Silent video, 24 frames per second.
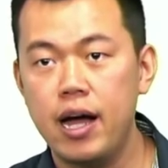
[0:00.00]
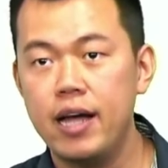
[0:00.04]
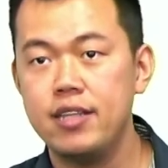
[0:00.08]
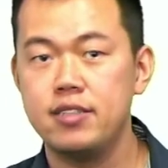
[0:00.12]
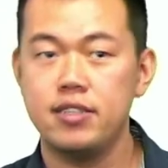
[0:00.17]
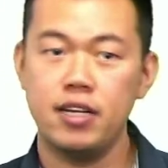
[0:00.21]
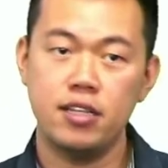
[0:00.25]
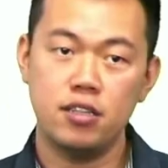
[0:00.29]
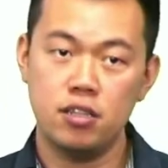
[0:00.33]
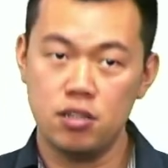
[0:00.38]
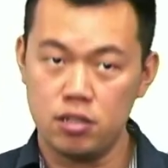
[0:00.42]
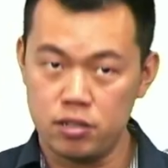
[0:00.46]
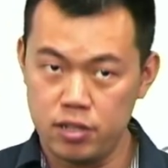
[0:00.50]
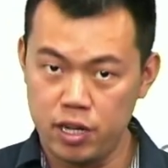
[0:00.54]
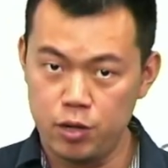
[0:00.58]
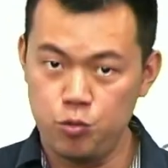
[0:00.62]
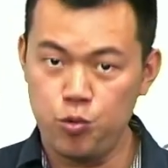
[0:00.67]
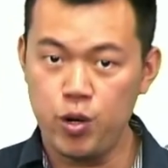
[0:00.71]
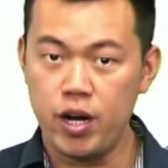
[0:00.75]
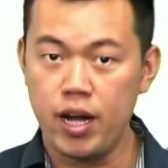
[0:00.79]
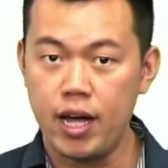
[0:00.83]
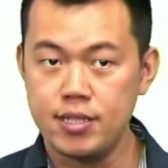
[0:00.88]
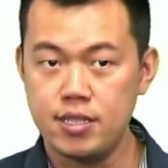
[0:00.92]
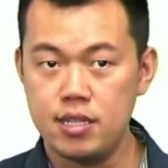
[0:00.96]
and then they
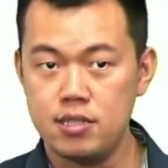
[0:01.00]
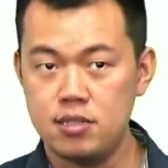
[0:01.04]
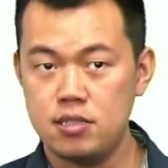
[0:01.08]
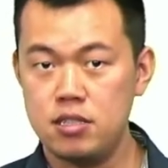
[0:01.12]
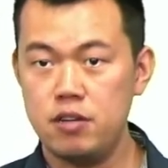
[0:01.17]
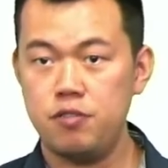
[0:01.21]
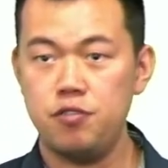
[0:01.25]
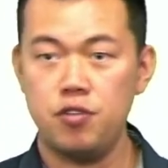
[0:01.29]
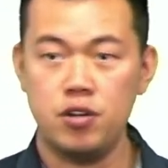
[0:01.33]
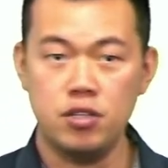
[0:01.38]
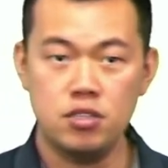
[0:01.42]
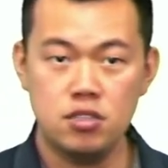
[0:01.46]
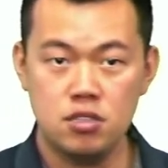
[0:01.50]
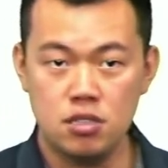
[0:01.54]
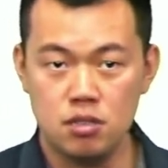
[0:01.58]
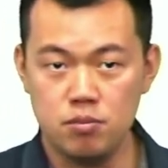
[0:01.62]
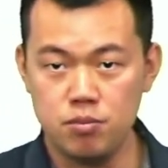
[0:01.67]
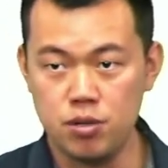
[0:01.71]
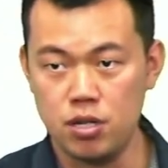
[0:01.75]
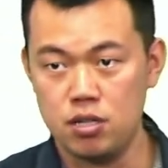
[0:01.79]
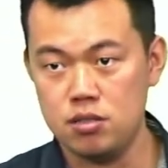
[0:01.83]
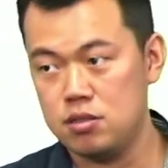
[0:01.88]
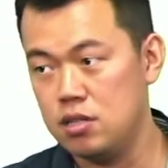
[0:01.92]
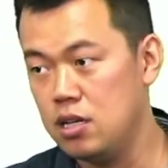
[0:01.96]
realize it's different
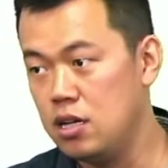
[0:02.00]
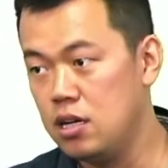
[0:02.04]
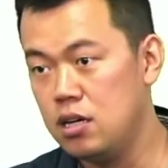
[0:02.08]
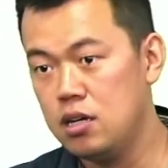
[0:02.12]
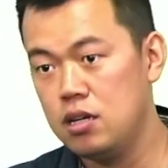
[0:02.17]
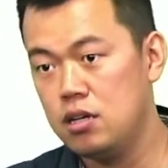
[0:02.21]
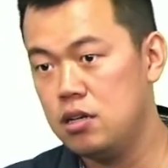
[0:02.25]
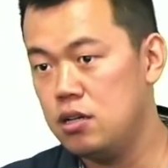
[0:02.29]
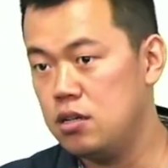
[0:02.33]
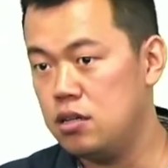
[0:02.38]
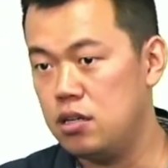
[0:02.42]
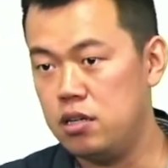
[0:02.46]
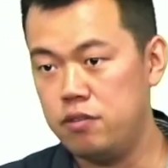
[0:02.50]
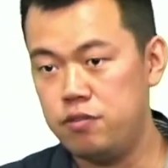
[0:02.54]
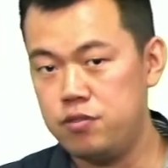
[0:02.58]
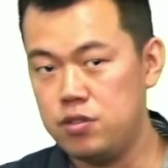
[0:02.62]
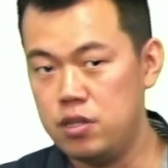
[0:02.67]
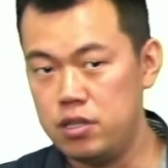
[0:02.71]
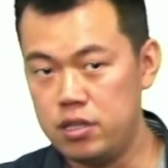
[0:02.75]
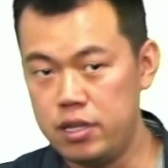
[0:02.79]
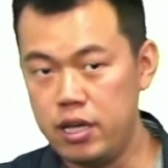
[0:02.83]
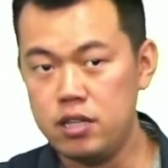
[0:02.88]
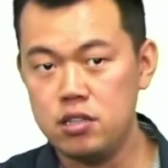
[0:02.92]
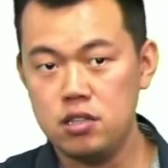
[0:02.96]
because if
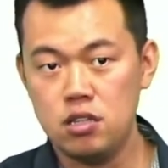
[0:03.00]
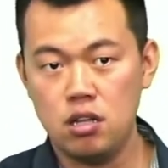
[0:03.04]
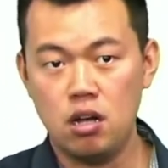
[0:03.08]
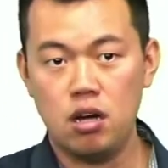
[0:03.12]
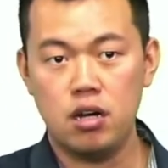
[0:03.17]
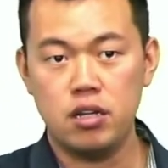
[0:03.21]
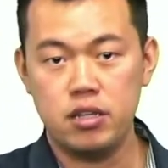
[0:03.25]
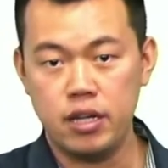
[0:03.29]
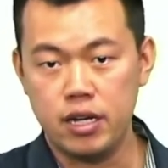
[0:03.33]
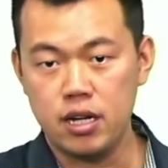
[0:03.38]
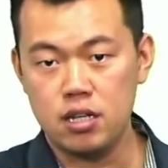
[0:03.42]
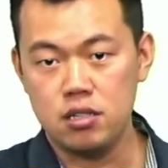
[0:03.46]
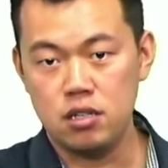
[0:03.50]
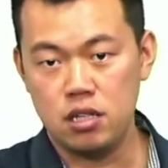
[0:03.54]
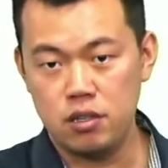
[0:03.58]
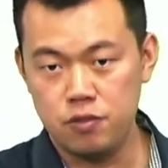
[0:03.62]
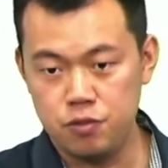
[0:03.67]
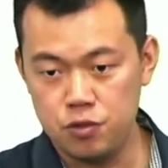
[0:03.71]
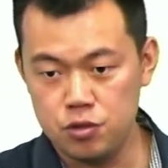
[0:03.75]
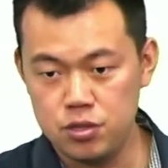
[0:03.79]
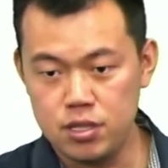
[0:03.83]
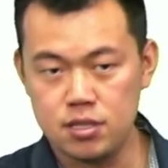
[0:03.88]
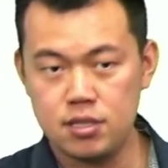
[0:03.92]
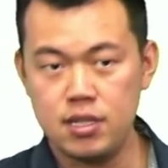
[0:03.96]

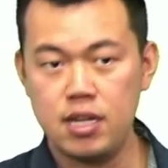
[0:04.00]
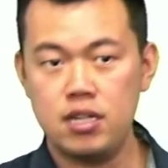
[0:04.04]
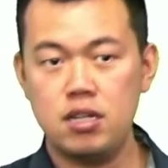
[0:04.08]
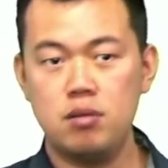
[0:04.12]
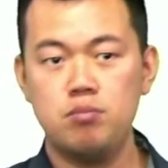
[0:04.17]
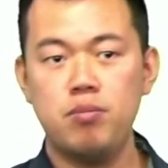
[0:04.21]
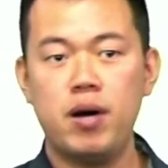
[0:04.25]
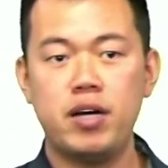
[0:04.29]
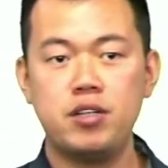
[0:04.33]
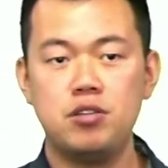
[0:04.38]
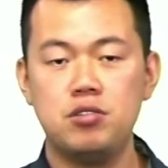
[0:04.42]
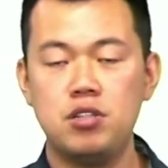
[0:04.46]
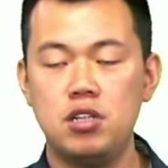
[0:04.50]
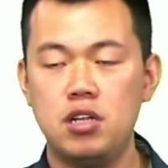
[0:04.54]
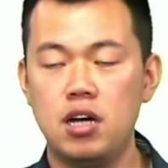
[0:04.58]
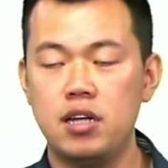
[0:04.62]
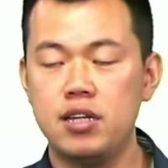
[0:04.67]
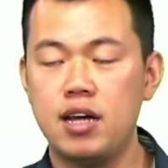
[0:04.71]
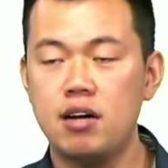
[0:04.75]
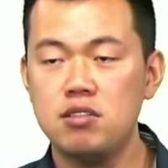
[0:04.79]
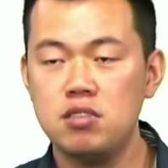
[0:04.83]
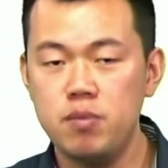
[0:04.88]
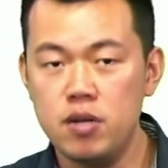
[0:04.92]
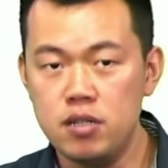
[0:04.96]
you just send a MyUni
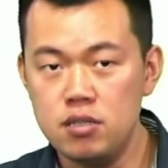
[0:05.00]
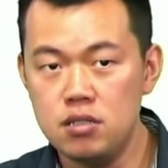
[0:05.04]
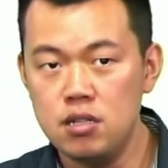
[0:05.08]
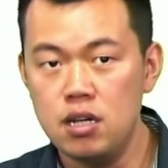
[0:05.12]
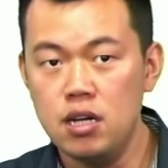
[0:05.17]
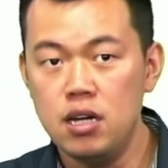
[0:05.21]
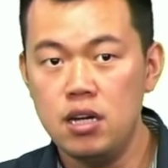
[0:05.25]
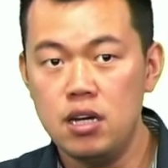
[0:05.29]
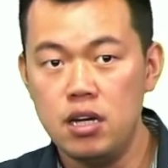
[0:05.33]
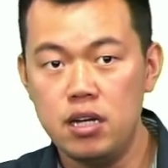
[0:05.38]
announcement,